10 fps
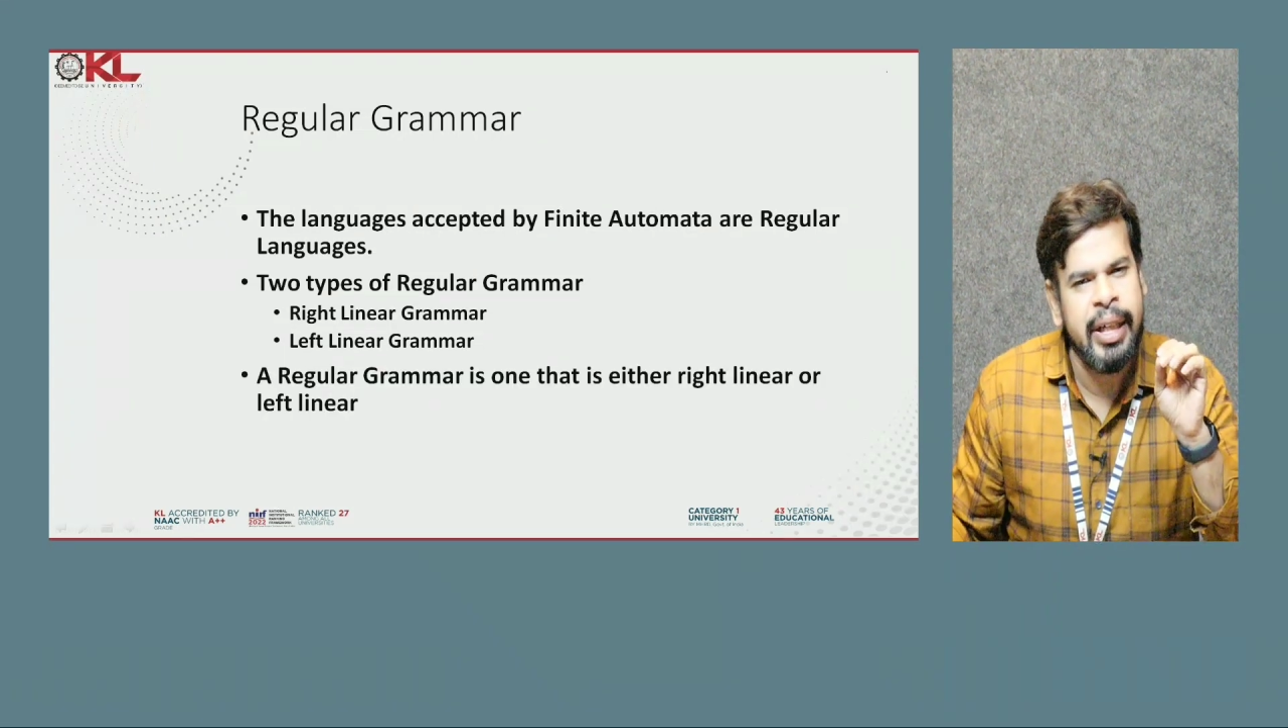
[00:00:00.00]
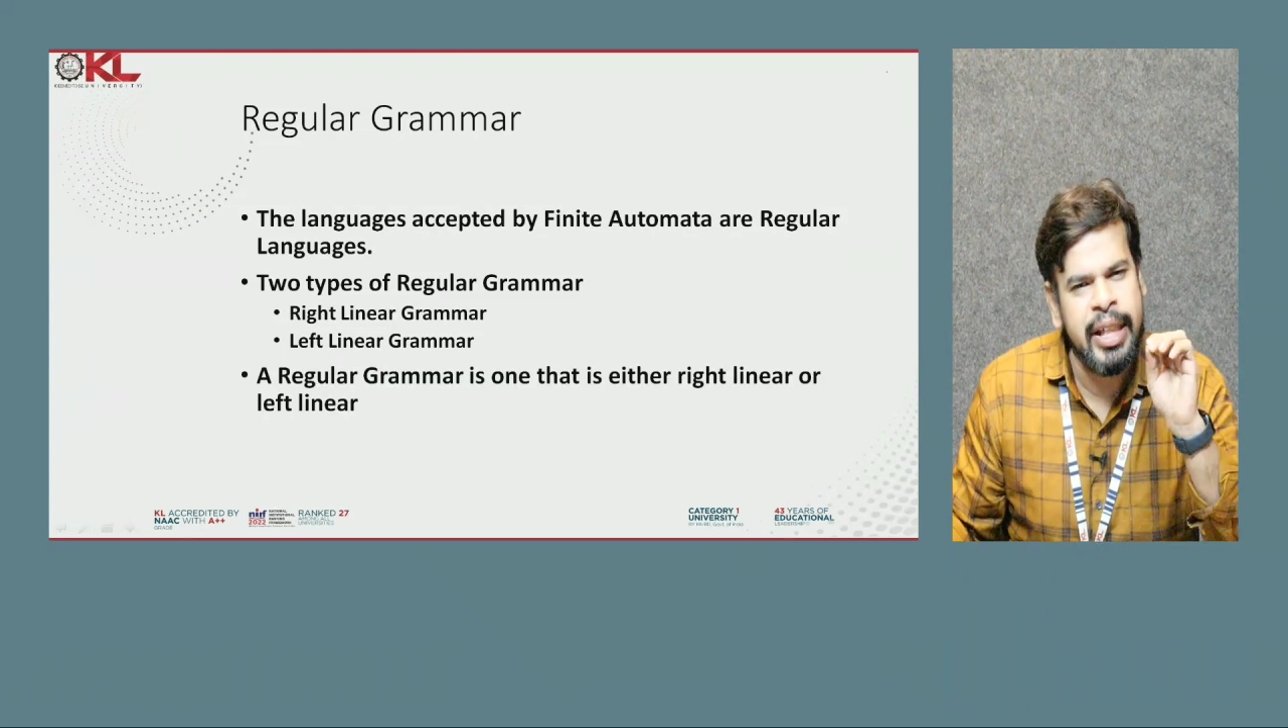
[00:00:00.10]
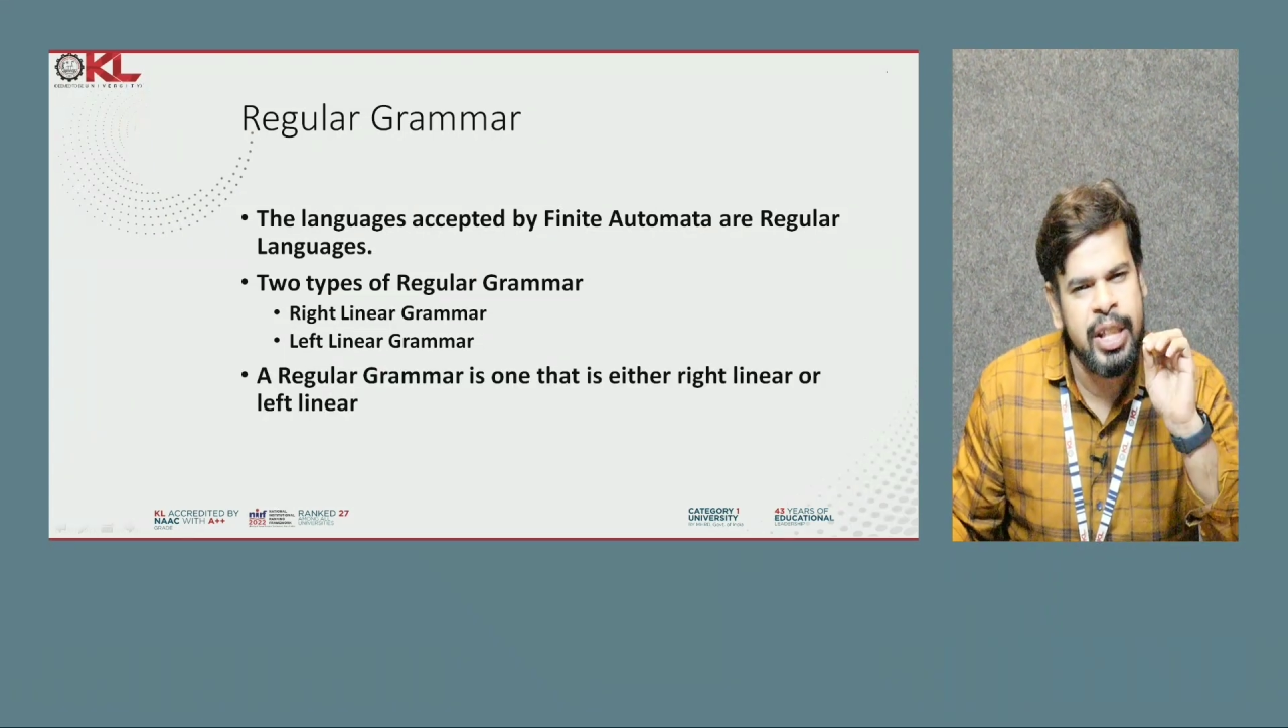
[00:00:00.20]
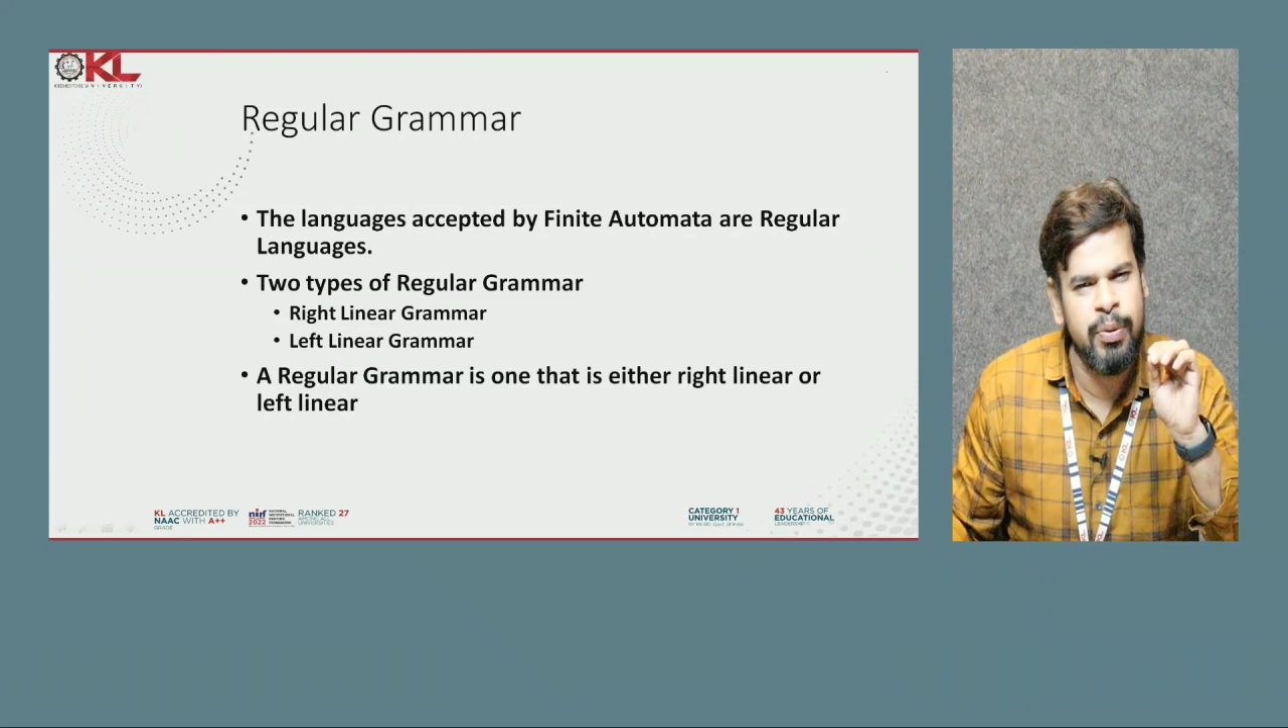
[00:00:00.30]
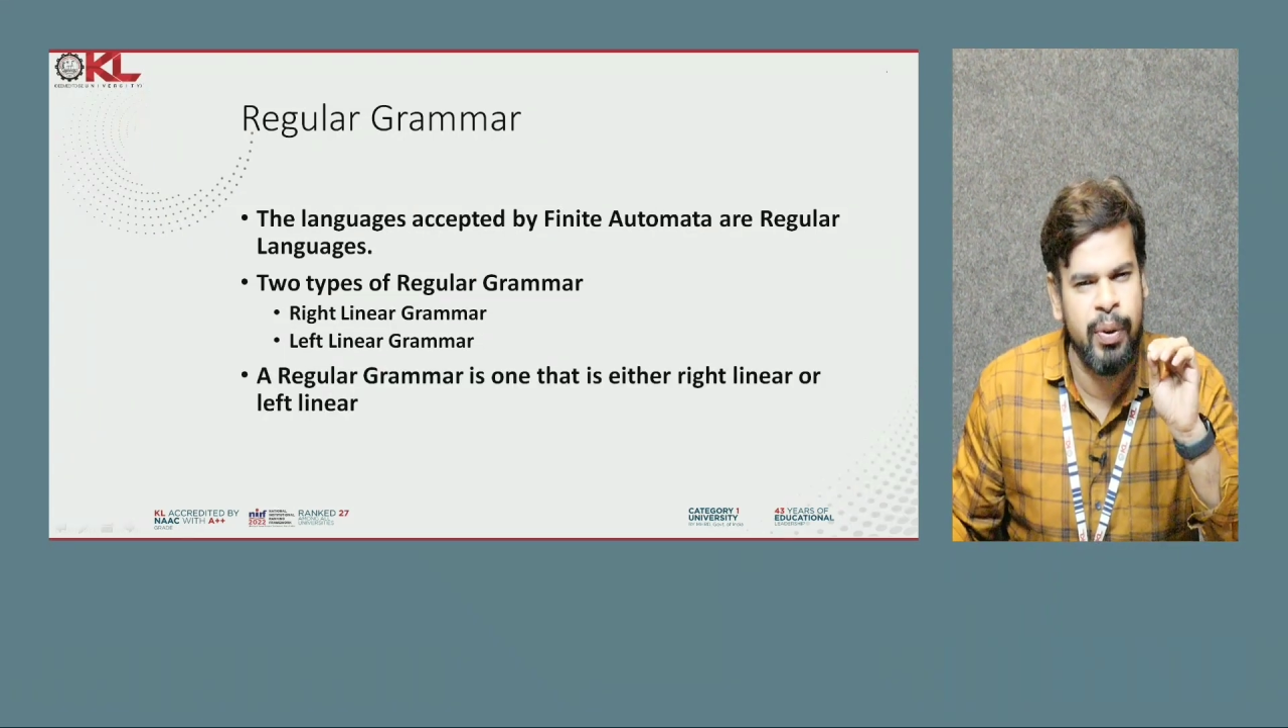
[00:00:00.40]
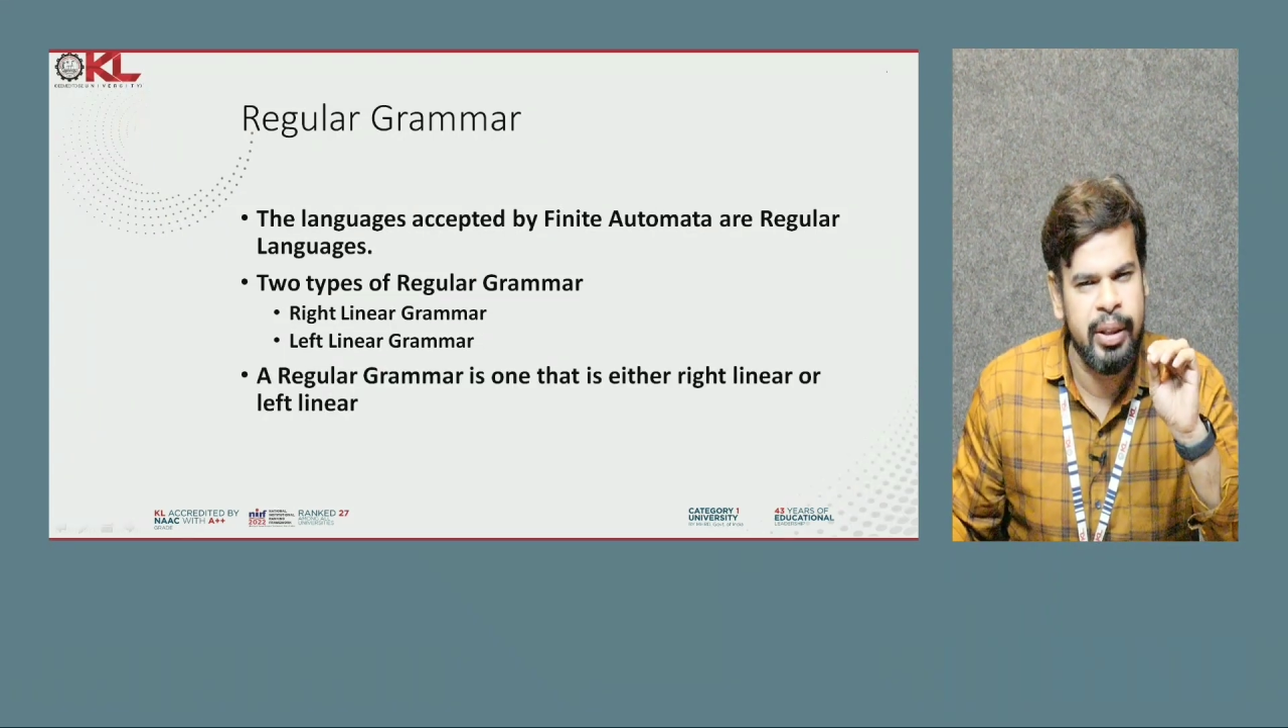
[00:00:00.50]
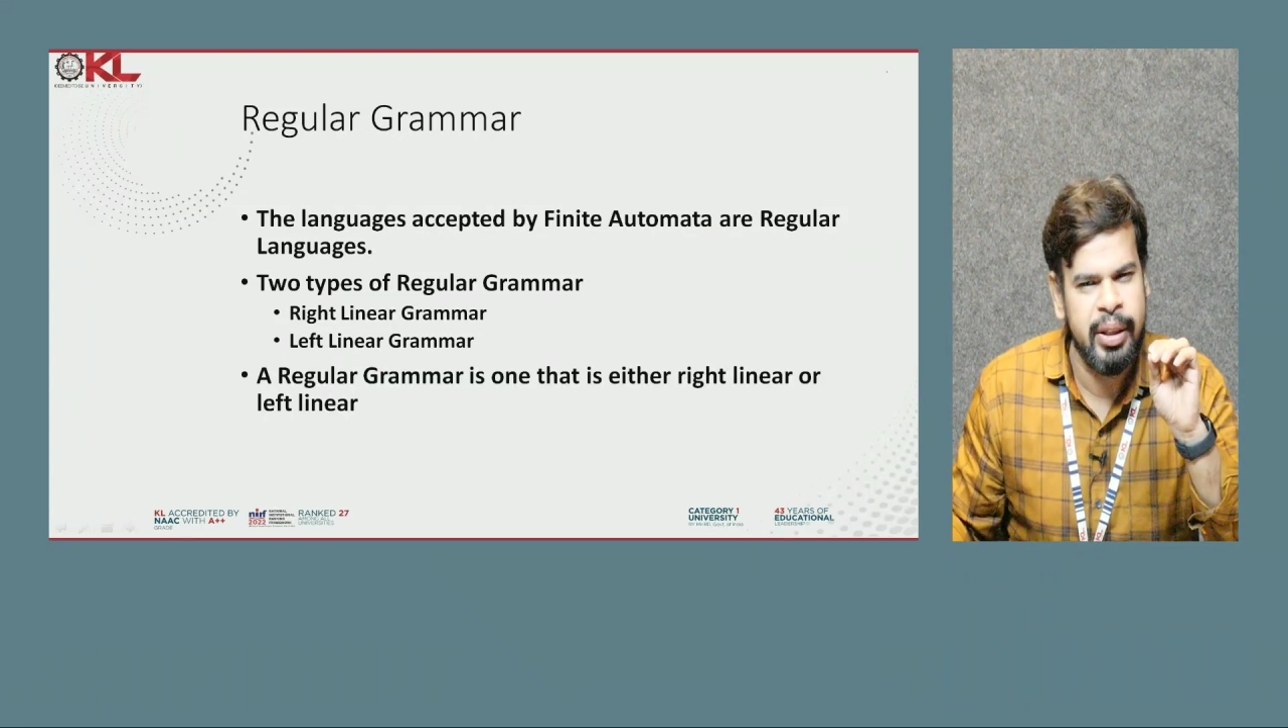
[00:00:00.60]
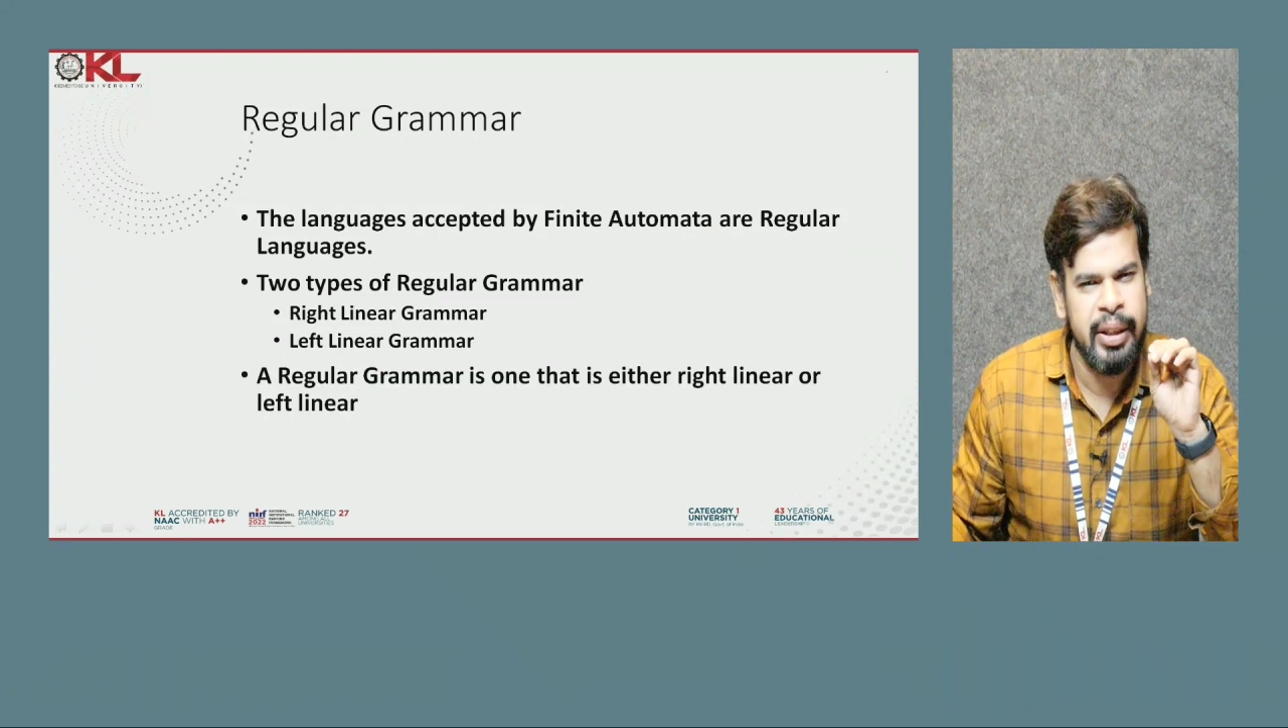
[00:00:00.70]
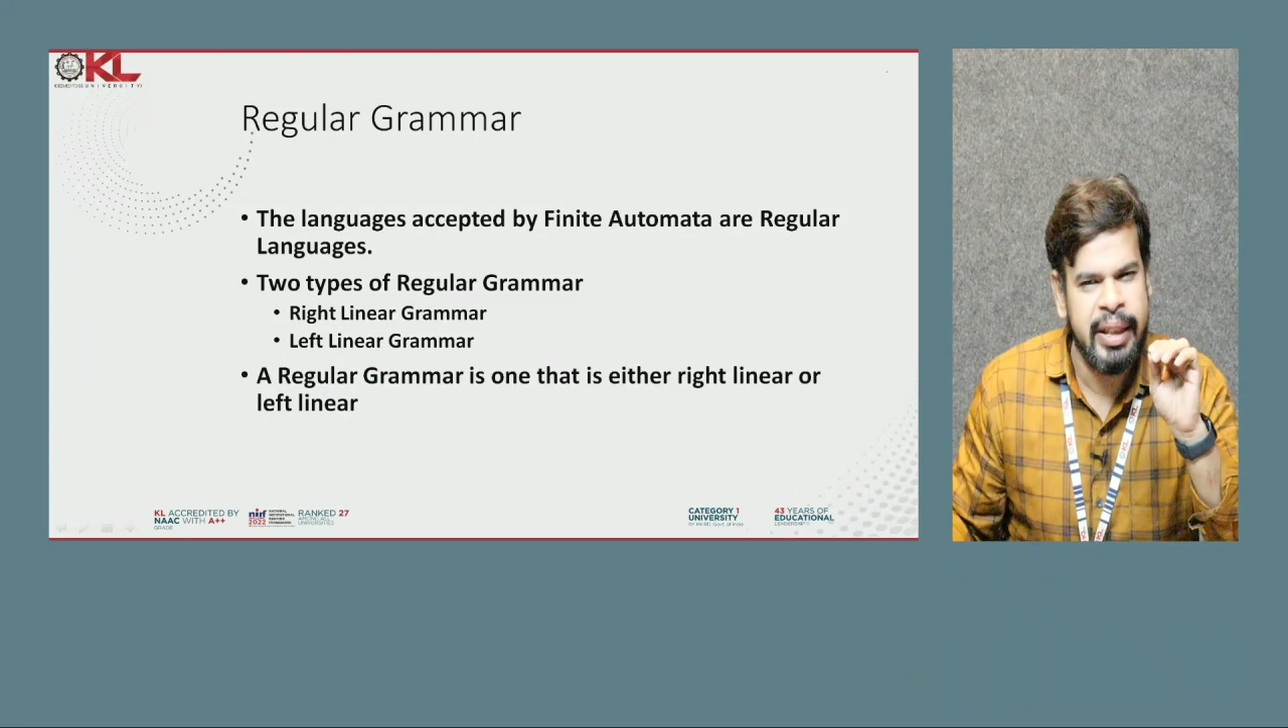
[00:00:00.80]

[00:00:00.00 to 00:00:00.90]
is a one